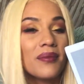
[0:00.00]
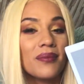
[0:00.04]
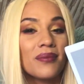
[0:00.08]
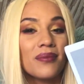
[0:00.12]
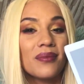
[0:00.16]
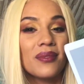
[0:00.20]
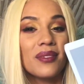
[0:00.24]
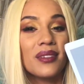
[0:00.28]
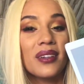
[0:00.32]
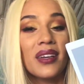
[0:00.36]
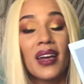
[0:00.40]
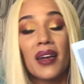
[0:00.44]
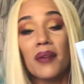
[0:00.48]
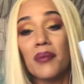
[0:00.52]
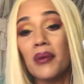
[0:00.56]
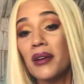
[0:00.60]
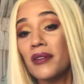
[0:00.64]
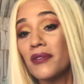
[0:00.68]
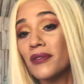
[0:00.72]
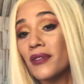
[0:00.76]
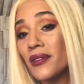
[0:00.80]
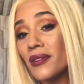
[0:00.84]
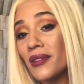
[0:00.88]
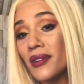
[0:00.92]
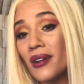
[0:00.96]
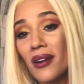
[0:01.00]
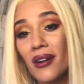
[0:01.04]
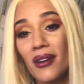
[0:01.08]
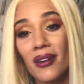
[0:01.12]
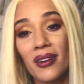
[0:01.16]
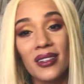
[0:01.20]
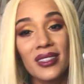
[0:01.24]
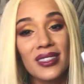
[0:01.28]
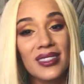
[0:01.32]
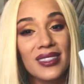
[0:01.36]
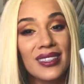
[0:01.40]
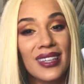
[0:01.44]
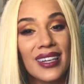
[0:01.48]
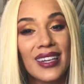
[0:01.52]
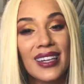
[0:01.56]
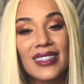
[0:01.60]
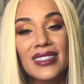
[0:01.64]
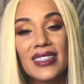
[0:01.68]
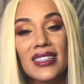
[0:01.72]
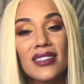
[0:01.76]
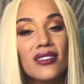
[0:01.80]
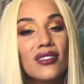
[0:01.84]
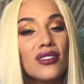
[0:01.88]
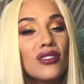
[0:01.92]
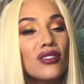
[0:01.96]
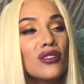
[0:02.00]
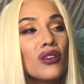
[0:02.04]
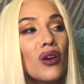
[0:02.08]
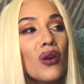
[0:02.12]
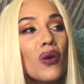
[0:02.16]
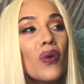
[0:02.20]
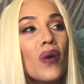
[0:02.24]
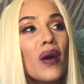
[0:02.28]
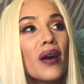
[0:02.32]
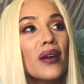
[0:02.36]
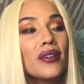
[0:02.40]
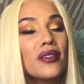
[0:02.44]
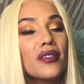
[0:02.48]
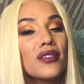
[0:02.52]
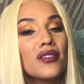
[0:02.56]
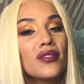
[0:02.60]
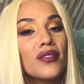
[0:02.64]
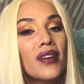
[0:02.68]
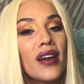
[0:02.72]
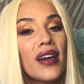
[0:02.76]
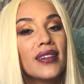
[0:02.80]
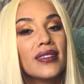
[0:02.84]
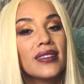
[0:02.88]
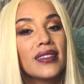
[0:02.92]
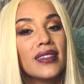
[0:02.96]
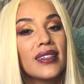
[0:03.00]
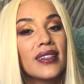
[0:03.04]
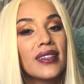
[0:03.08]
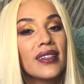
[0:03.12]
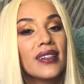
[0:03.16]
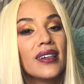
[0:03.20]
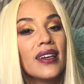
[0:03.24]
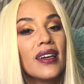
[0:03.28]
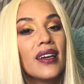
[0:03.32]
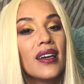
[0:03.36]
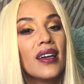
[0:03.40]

You can't make phone calls. Like I said, it's so undistracting.